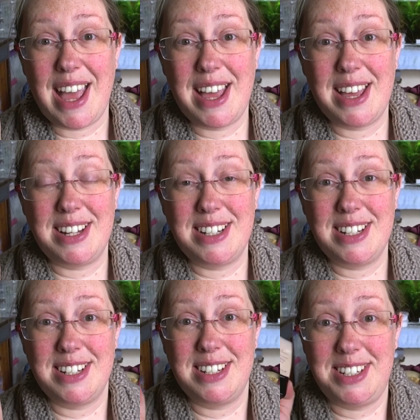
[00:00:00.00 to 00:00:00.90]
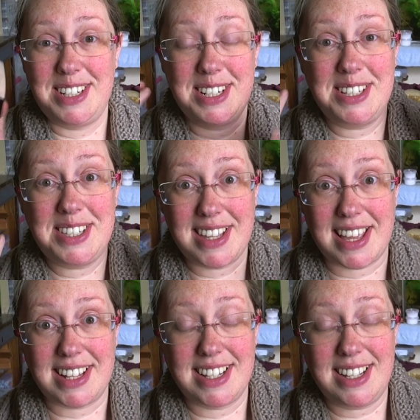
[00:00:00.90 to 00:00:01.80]
and she didn't
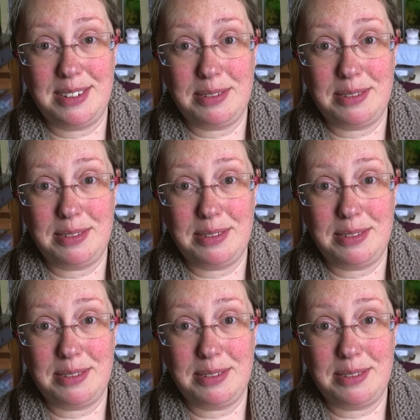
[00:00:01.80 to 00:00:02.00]
set it,